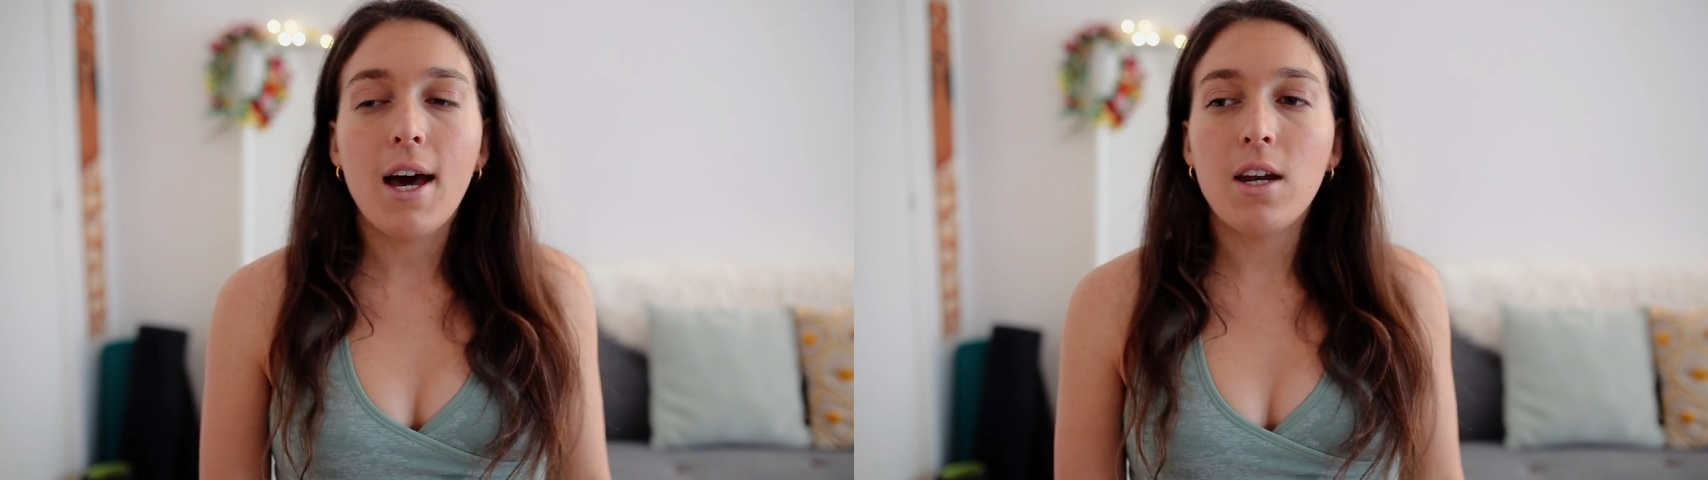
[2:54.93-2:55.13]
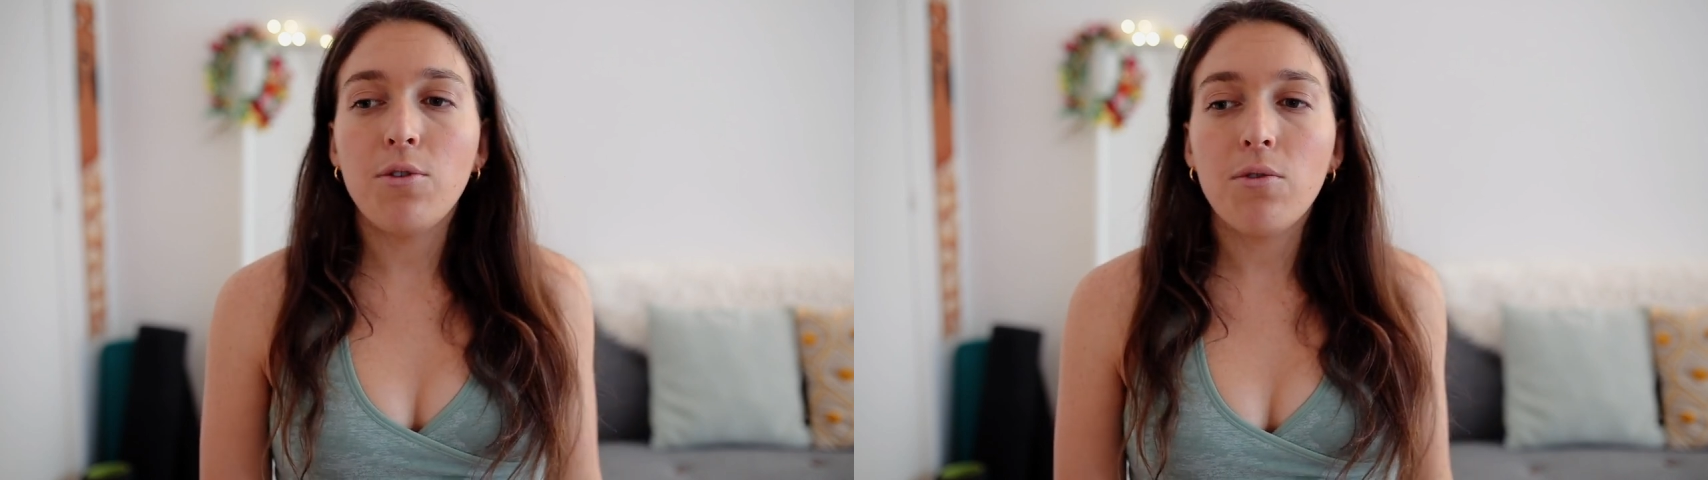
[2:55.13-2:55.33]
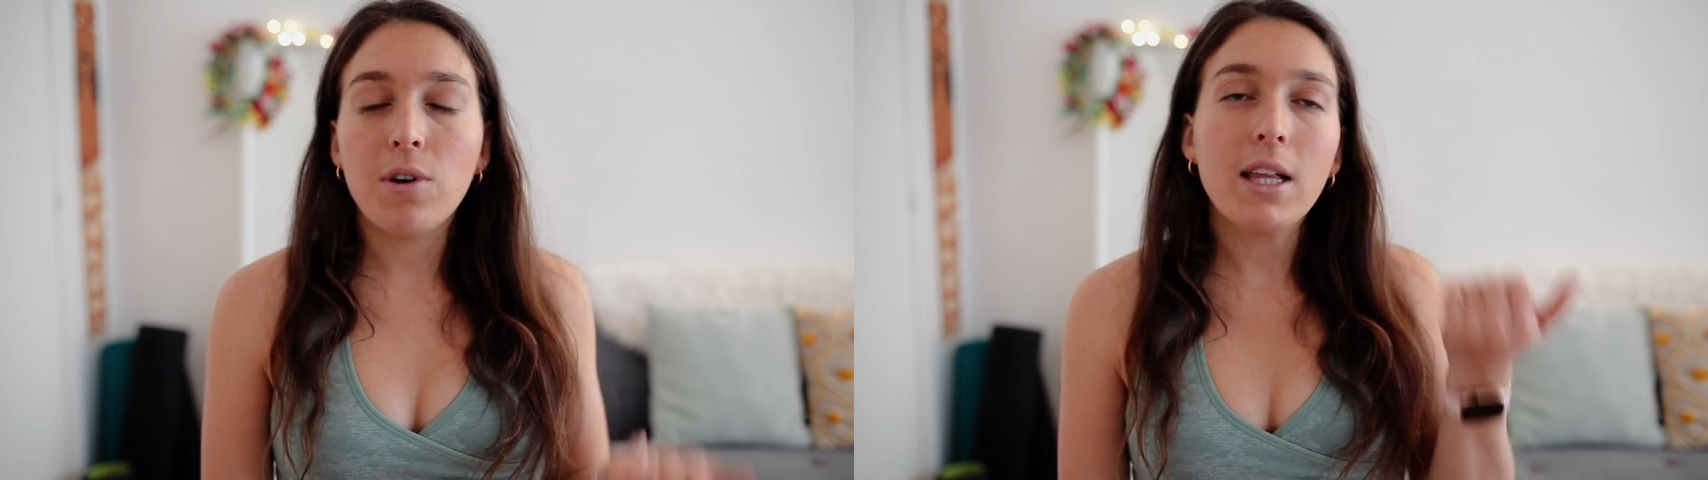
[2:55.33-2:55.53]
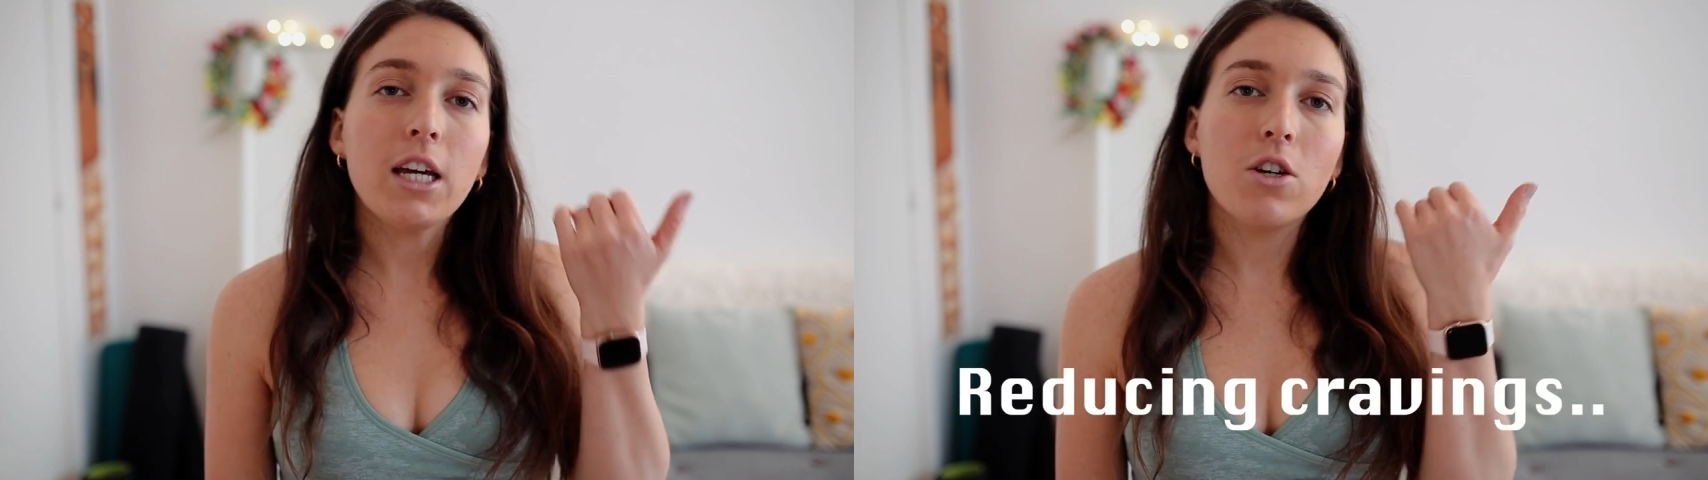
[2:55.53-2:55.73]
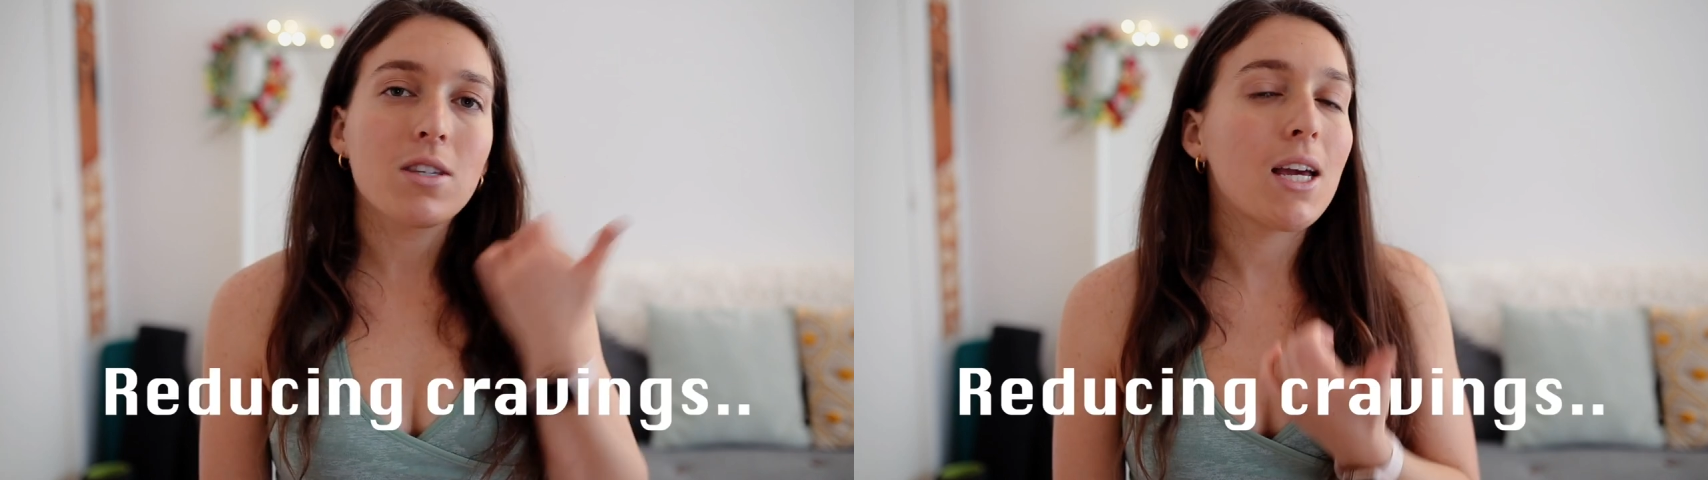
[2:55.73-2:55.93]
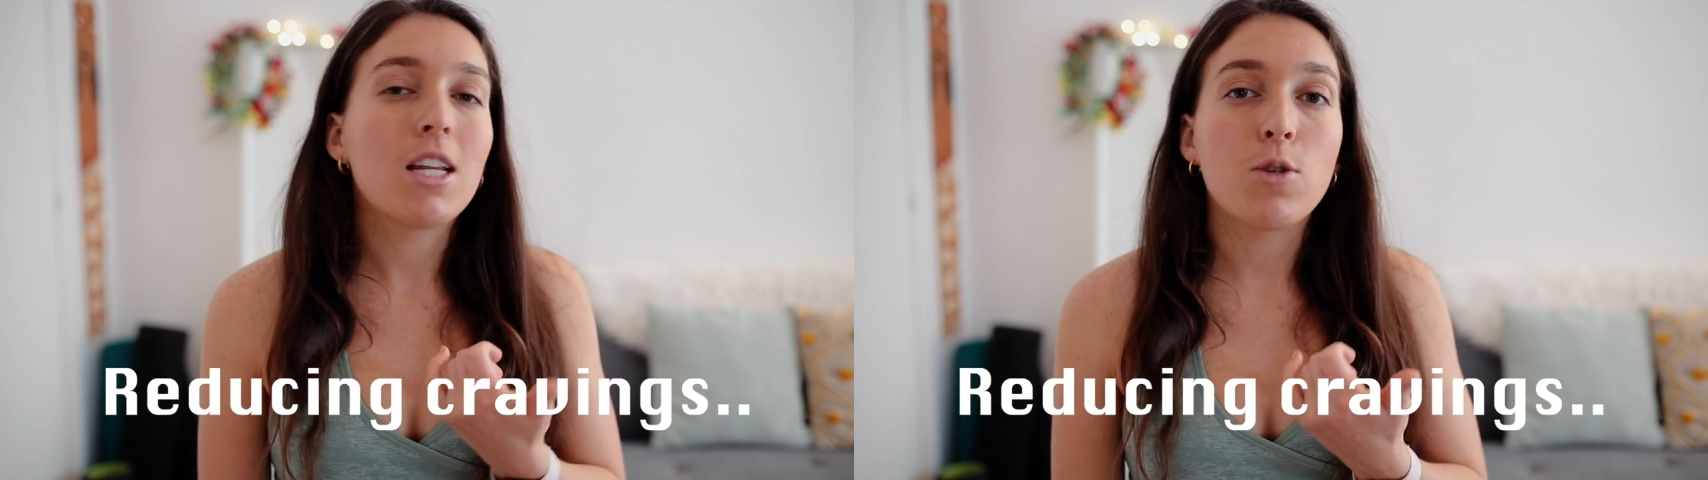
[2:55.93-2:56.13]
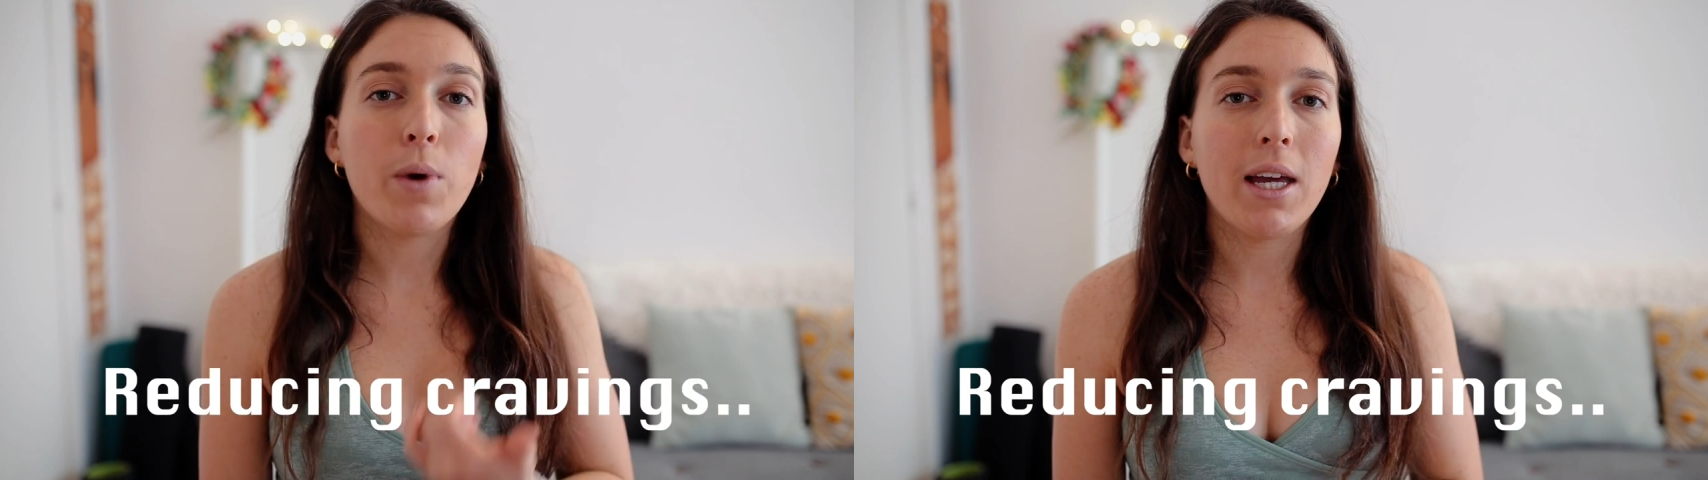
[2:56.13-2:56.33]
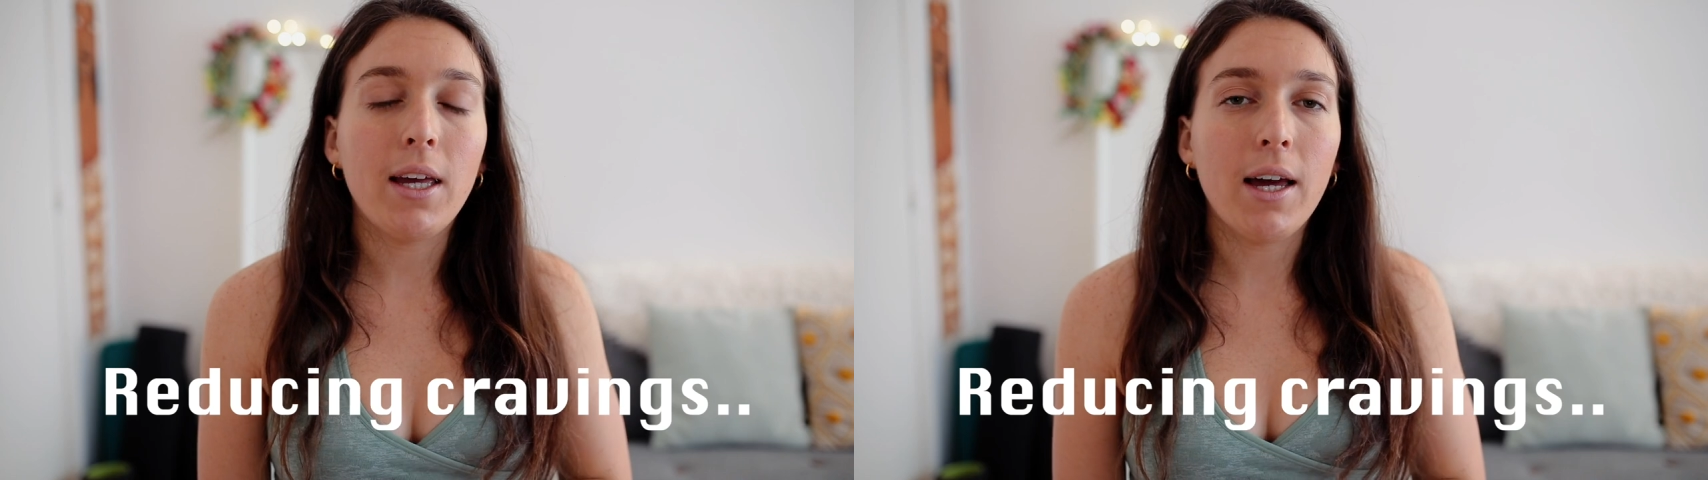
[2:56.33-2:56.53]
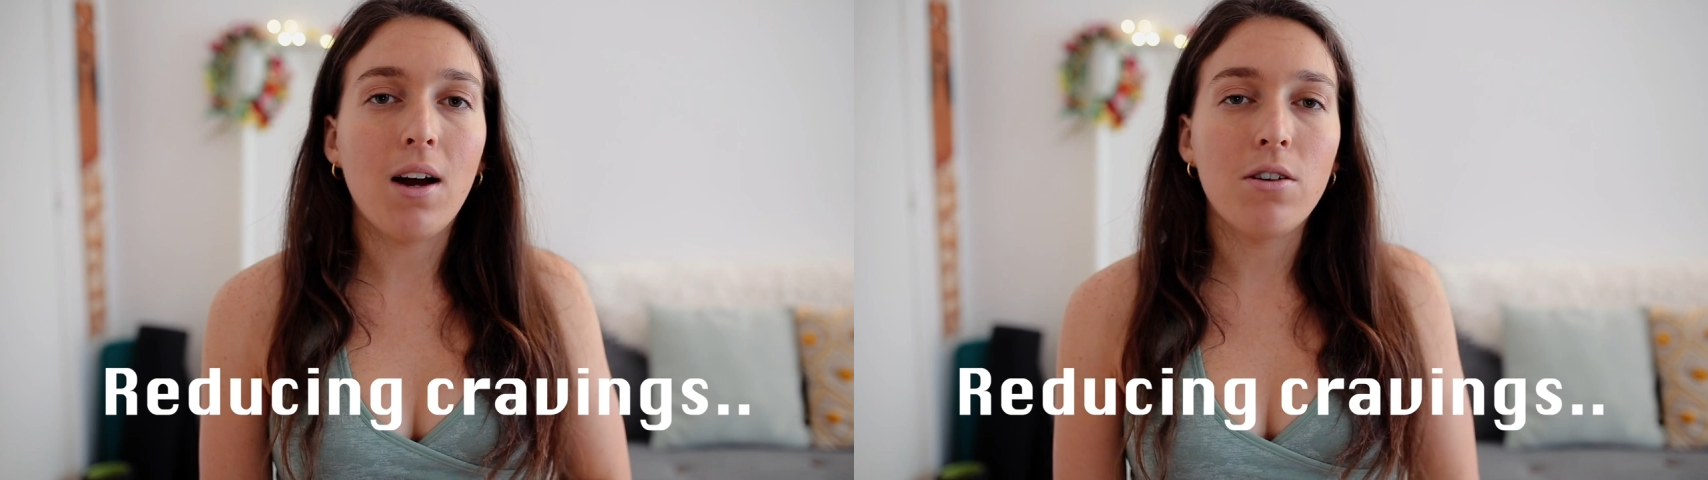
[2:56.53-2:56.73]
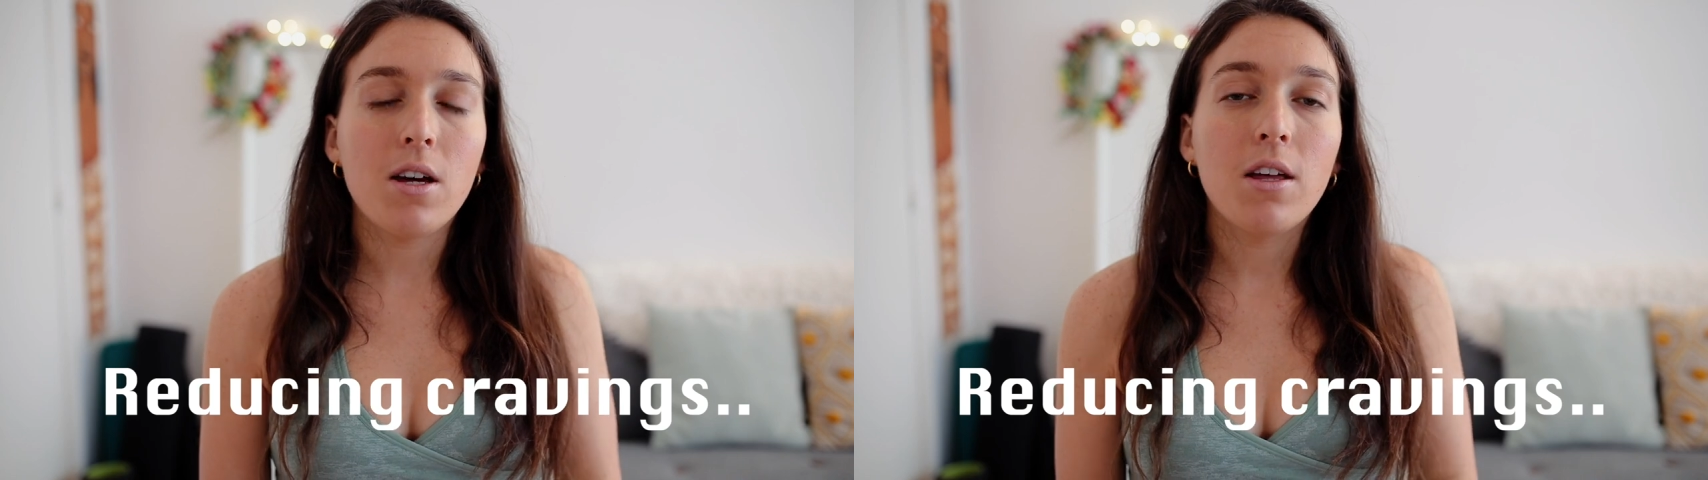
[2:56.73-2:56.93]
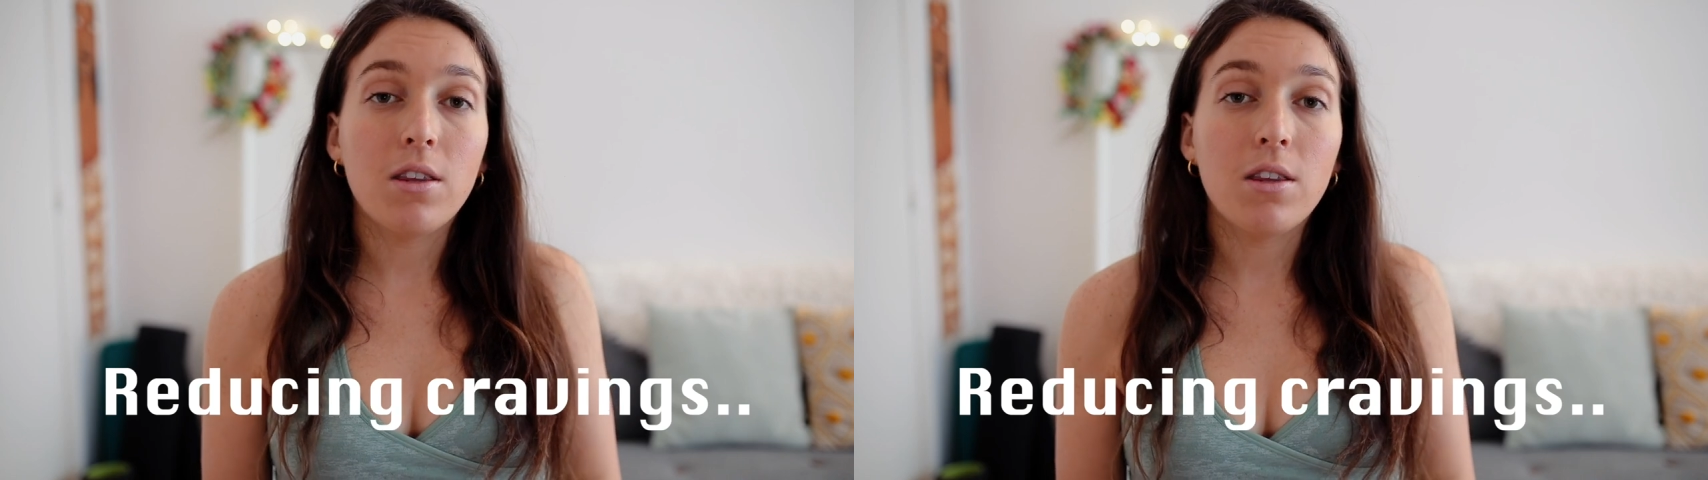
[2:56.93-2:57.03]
and if you feel like your skin is breaking out,